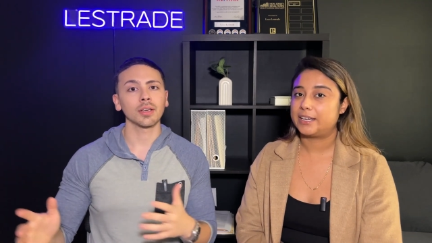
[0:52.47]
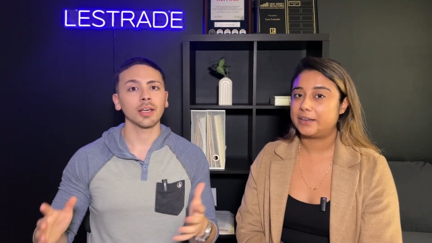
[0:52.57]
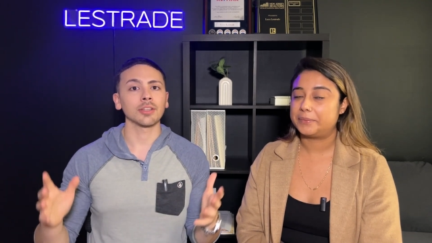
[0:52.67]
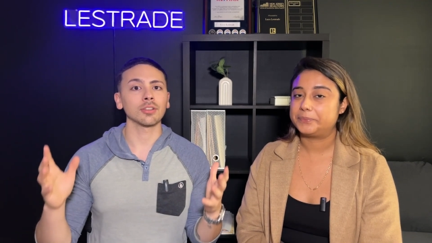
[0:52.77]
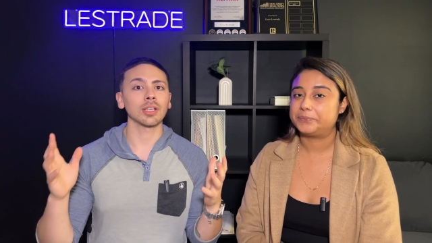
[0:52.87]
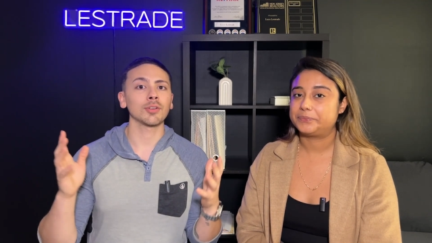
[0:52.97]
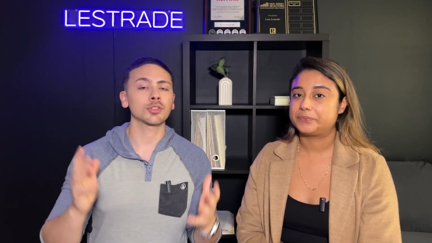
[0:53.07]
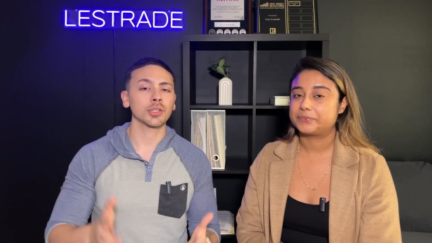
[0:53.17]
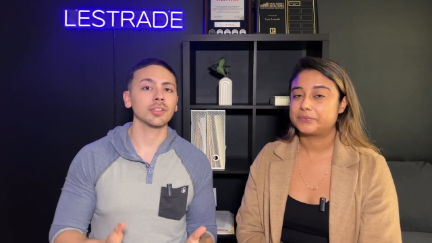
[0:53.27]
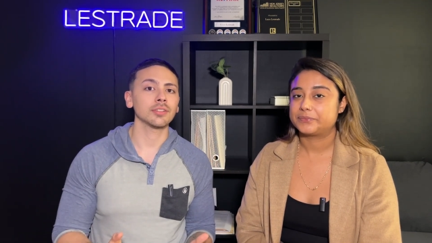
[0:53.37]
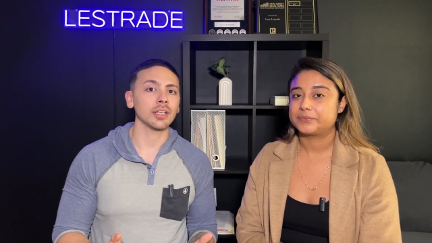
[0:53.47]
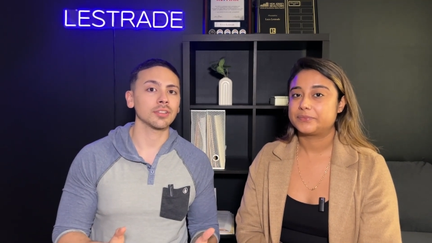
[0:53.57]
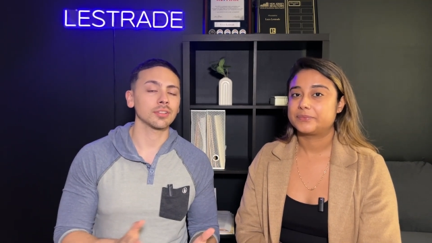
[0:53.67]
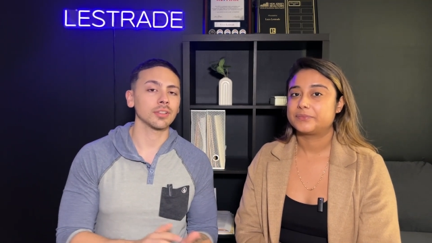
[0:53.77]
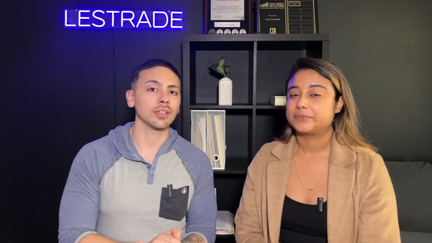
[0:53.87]
Speaker 1: Yeah. It does have a train
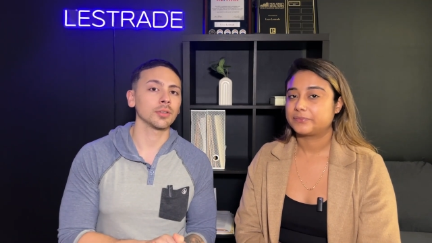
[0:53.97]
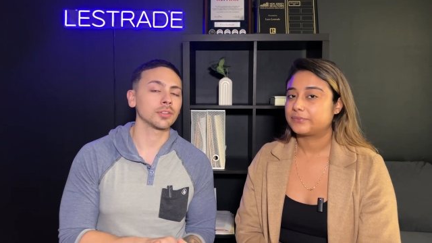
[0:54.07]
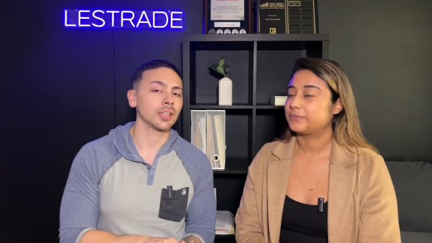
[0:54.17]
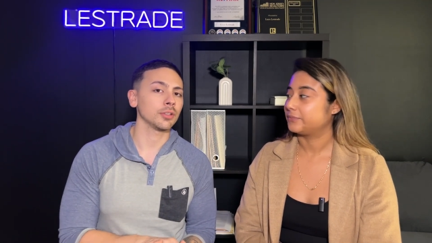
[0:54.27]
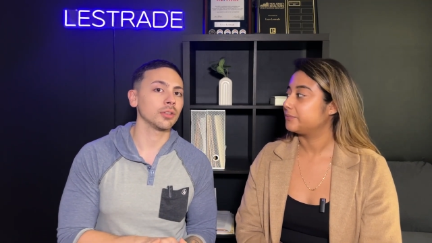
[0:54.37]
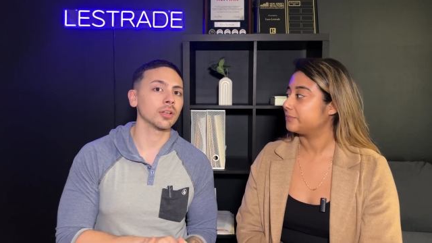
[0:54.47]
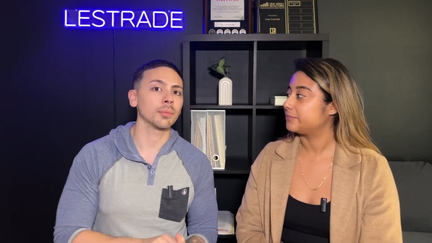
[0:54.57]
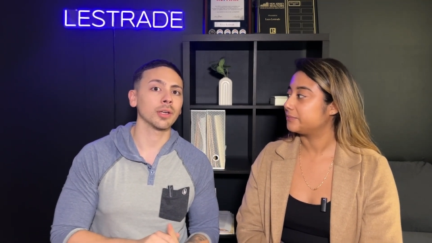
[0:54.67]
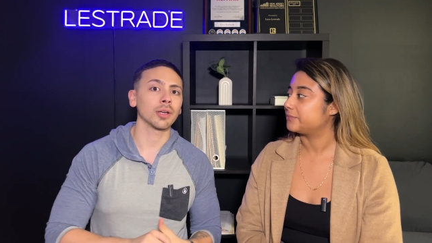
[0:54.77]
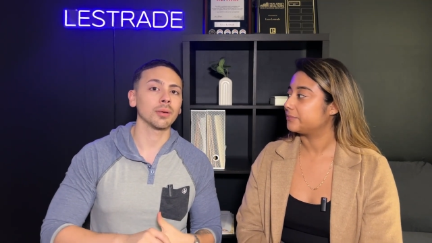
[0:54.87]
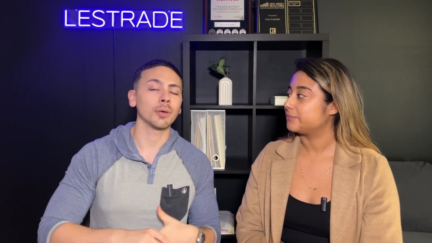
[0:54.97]
station that will get you there in